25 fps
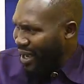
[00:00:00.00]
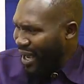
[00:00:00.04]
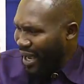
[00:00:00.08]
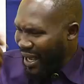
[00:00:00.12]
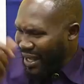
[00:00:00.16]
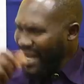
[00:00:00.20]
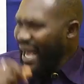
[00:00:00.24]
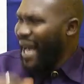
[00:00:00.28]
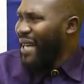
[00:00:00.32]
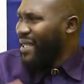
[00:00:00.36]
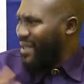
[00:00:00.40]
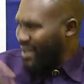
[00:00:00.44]

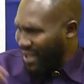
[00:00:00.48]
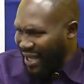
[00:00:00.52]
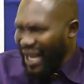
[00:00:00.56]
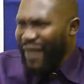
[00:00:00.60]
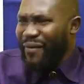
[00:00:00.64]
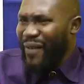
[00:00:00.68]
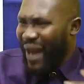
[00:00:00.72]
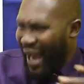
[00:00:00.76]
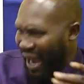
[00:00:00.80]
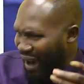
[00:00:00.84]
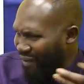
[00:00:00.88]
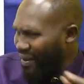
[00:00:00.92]
yes,
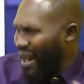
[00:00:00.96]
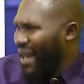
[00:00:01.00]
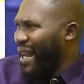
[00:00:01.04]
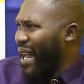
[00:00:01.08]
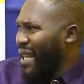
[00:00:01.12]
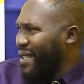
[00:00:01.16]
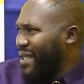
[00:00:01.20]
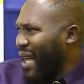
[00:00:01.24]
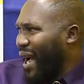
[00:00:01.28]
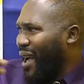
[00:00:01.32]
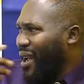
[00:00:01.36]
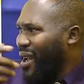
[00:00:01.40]
if they have the
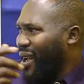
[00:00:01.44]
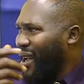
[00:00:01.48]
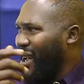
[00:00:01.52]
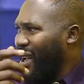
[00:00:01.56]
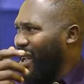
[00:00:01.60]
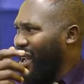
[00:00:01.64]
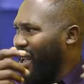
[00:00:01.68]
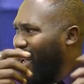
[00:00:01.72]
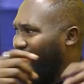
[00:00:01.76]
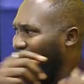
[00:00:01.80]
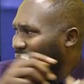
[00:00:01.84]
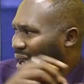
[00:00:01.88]
data.
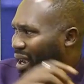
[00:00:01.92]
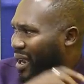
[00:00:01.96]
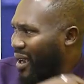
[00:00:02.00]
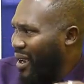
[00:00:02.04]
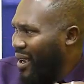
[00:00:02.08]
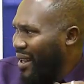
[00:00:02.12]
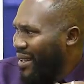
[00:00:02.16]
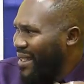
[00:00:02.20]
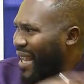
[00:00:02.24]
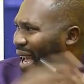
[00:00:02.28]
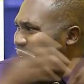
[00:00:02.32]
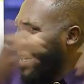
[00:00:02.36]

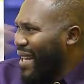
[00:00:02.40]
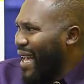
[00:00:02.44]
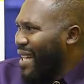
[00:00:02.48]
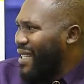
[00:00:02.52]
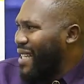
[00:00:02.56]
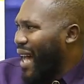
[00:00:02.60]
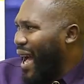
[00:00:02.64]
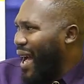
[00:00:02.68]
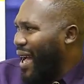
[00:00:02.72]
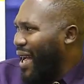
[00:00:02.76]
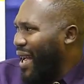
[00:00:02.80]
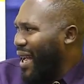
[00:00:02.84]
Then
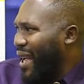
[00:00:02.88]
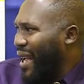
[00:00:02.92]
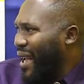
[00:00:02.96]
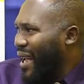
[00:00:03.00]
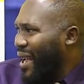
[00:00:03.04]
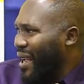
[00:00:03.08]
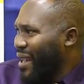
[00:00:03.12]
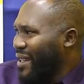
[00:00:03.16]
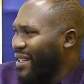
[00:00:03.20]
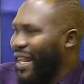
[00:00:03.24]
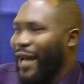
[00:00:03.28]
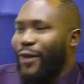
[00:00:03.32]
data.
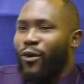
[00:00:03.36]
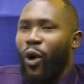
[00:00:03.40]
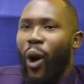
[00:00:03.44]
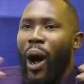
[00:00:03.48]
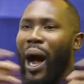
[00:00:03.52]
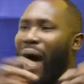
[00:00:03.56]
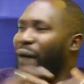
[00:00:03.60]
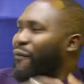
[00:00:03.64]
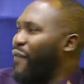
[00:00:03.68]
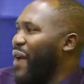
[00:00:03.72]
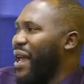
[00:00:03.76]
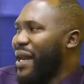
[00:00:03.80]
They don't
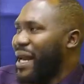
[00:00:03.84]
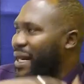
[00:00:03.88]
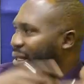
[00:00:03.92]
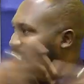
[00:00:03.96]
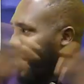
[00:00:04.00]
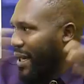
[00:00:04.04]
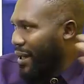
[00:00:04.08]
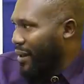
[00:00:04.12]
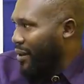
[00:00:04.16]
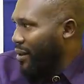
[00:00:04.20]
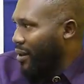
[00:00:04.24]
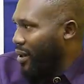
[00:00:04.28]
have
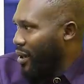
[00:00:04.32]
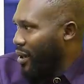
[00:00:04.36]
anything.